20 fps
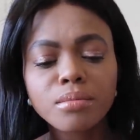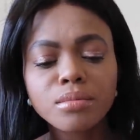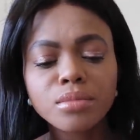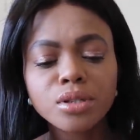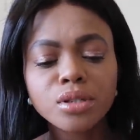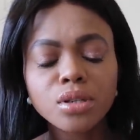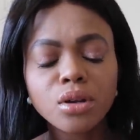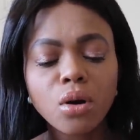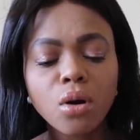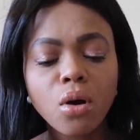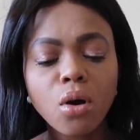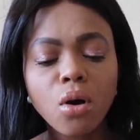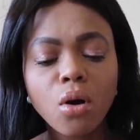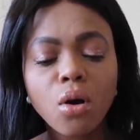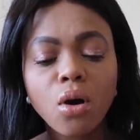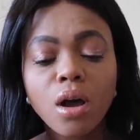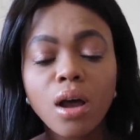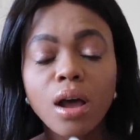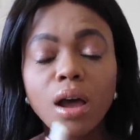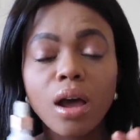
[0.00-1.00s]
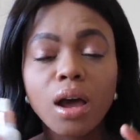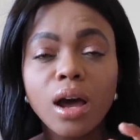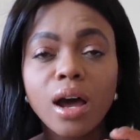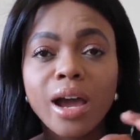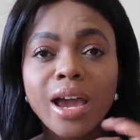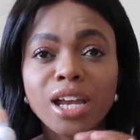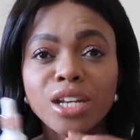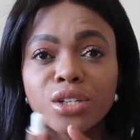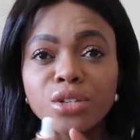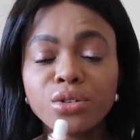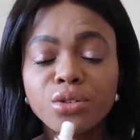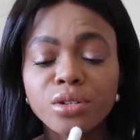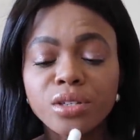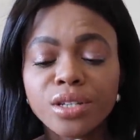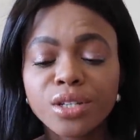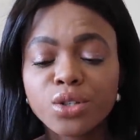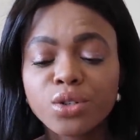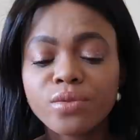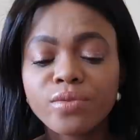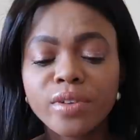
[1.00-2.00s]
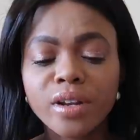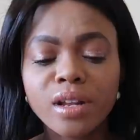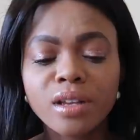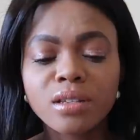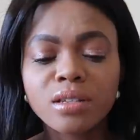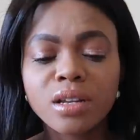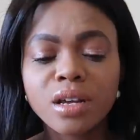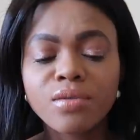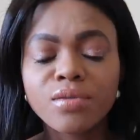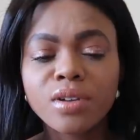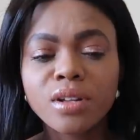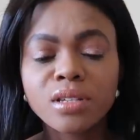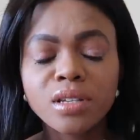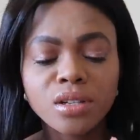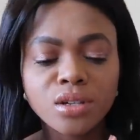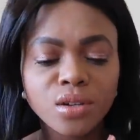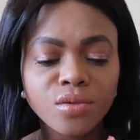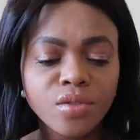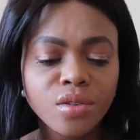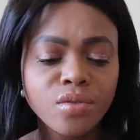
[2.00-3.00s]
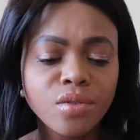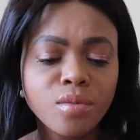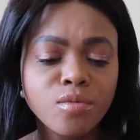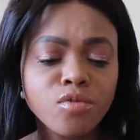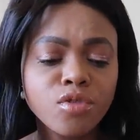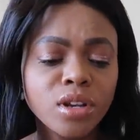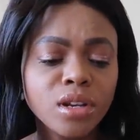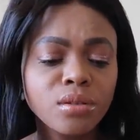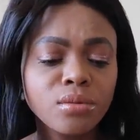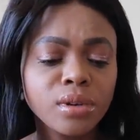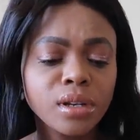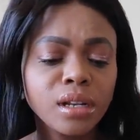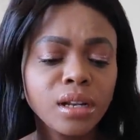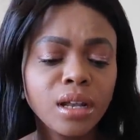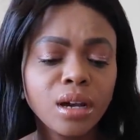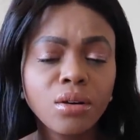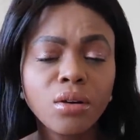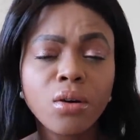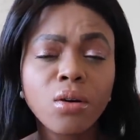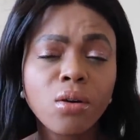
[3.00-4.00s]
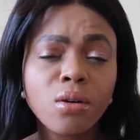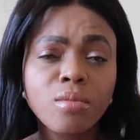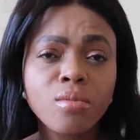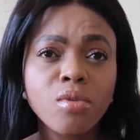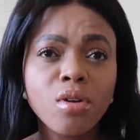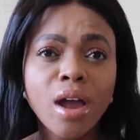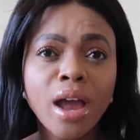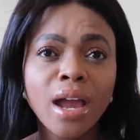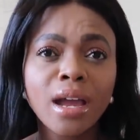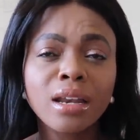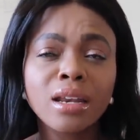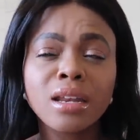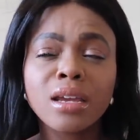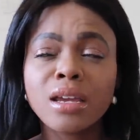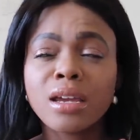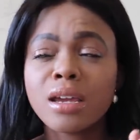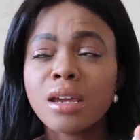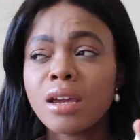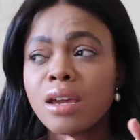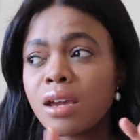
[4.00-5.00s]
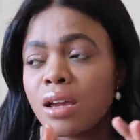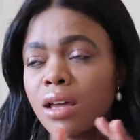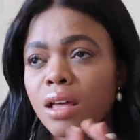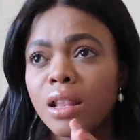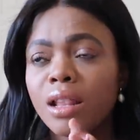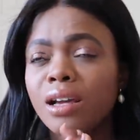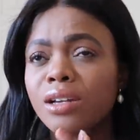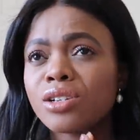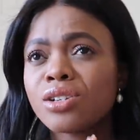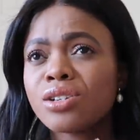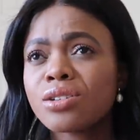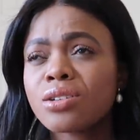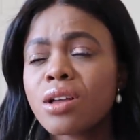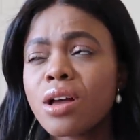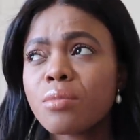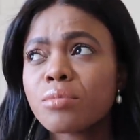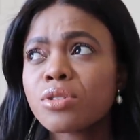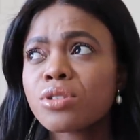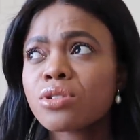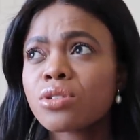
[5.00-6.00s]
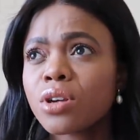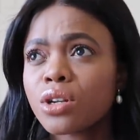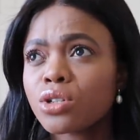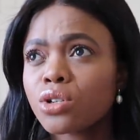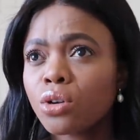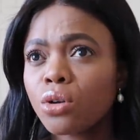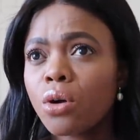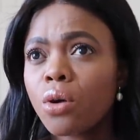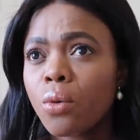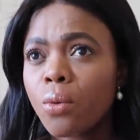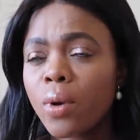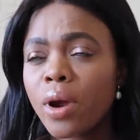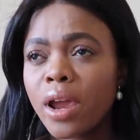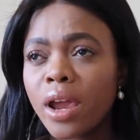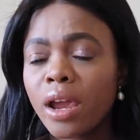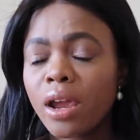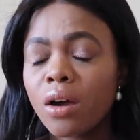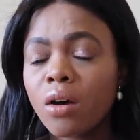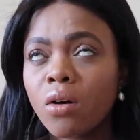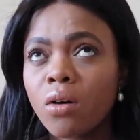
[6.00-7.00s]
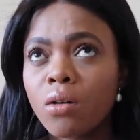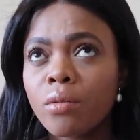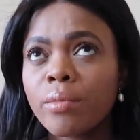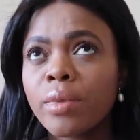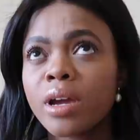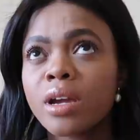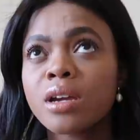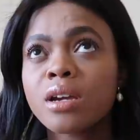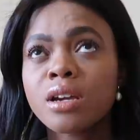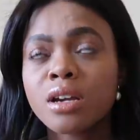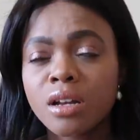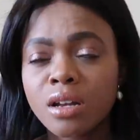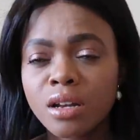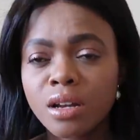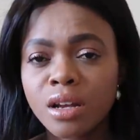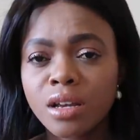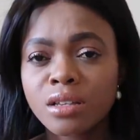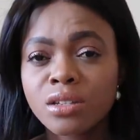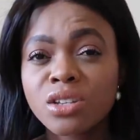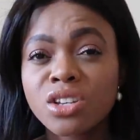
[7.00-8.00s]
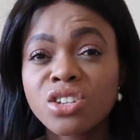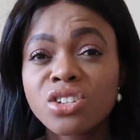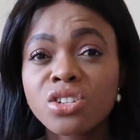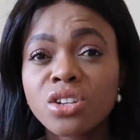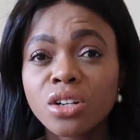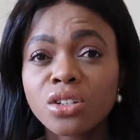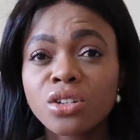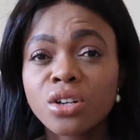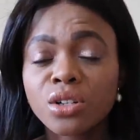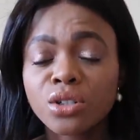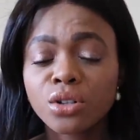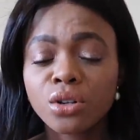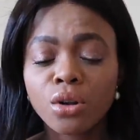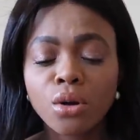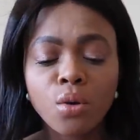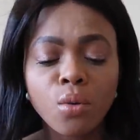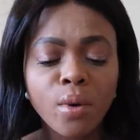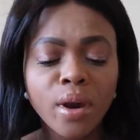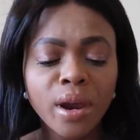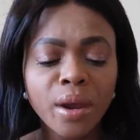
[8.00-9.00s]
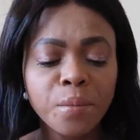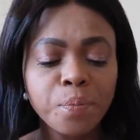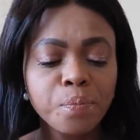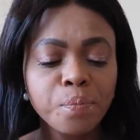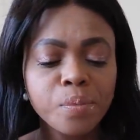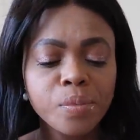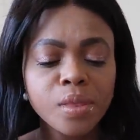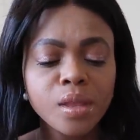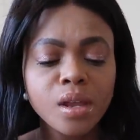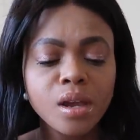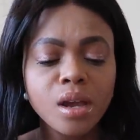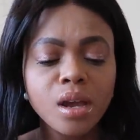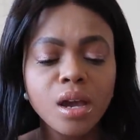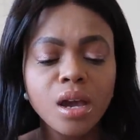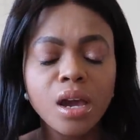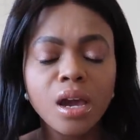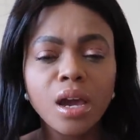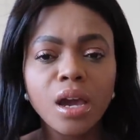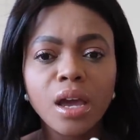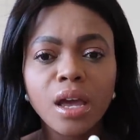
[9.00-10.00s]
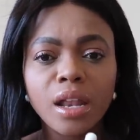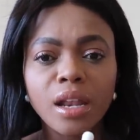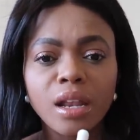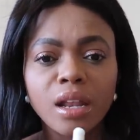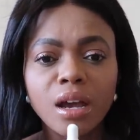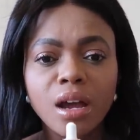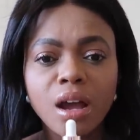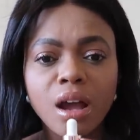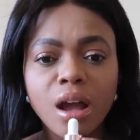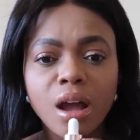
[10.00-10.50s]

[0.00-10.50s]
So I introduced this to Vanessa. Vanessa suffered from really, really like horrible acne. Like she's come such a long way. Oh my goodness, such a long way. And